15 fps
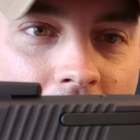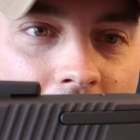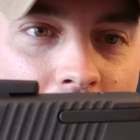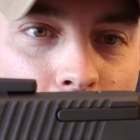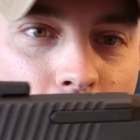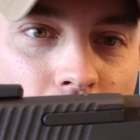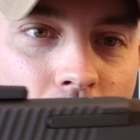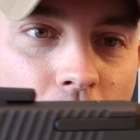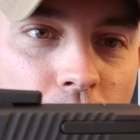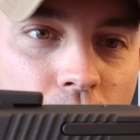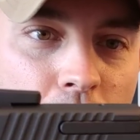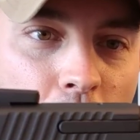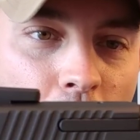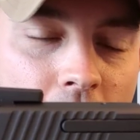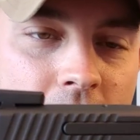And with those
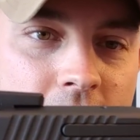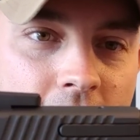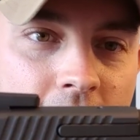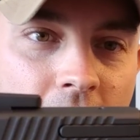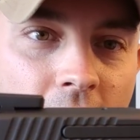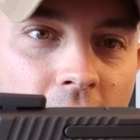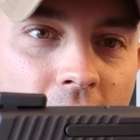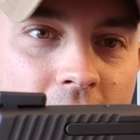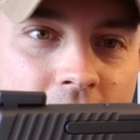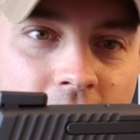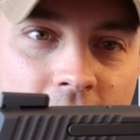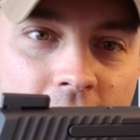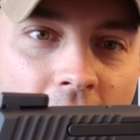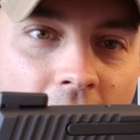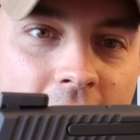springs in there,
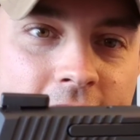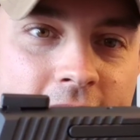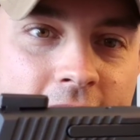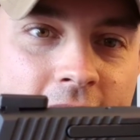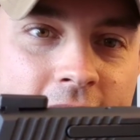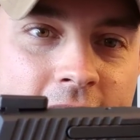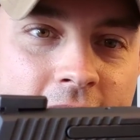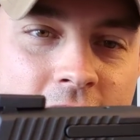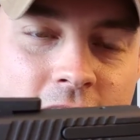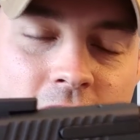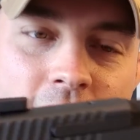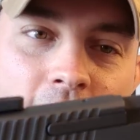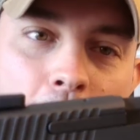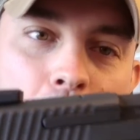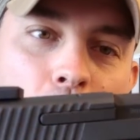it's a nice, easy, it's
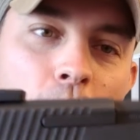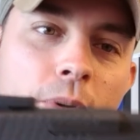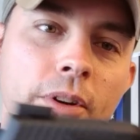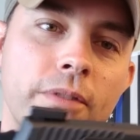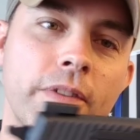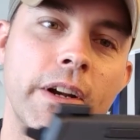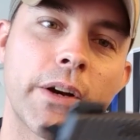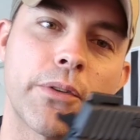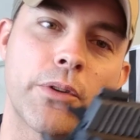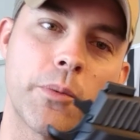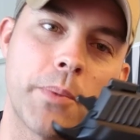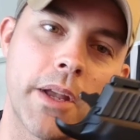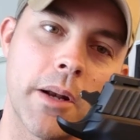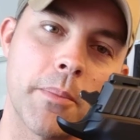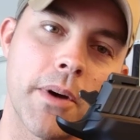just like pulling your finger
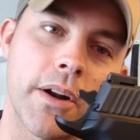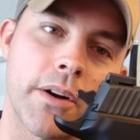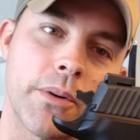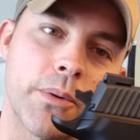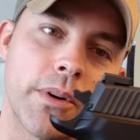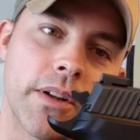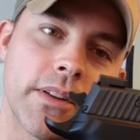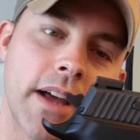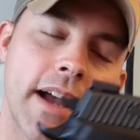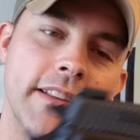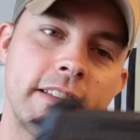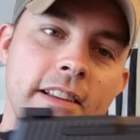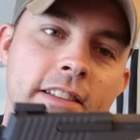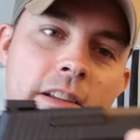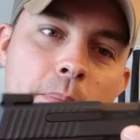through peanut butter. Real
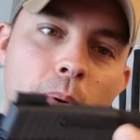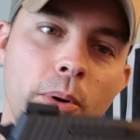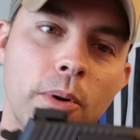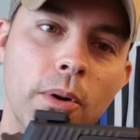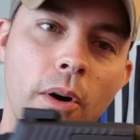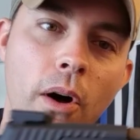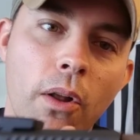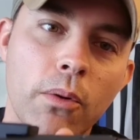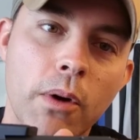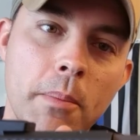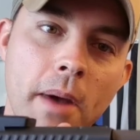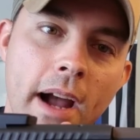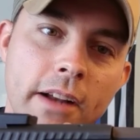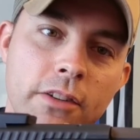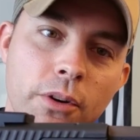nice, easy pull all the way
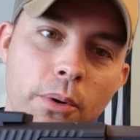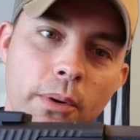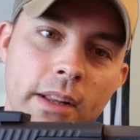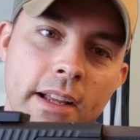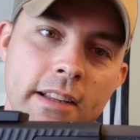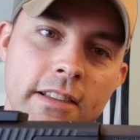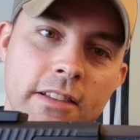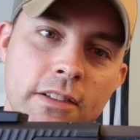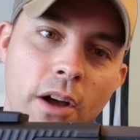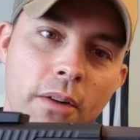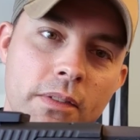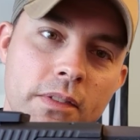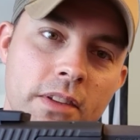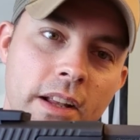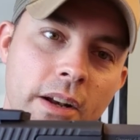back till it releases.
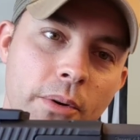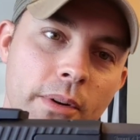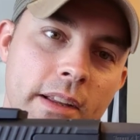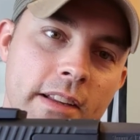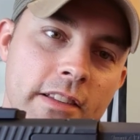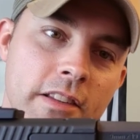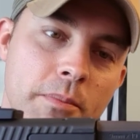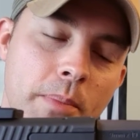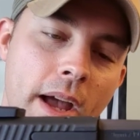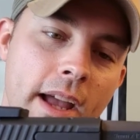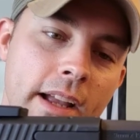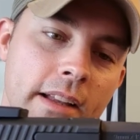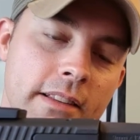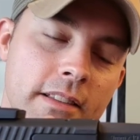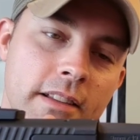All of a sudden it releases,
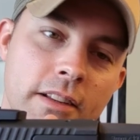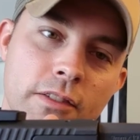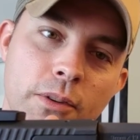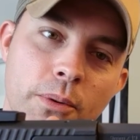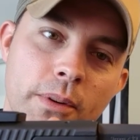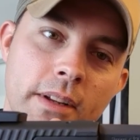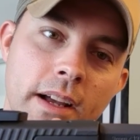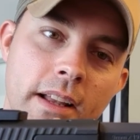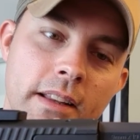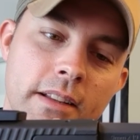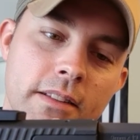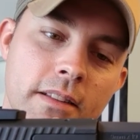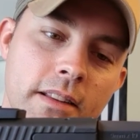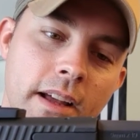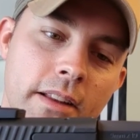bang, it's going down
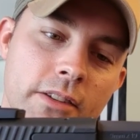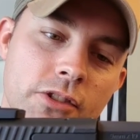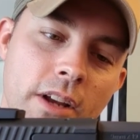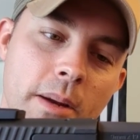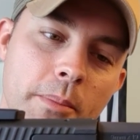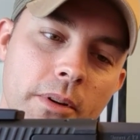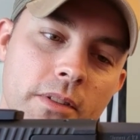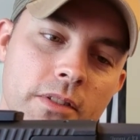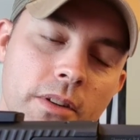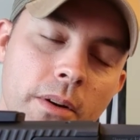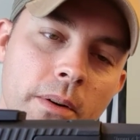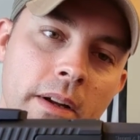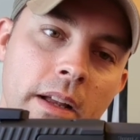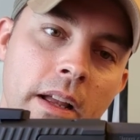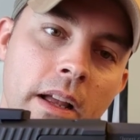the chamber. So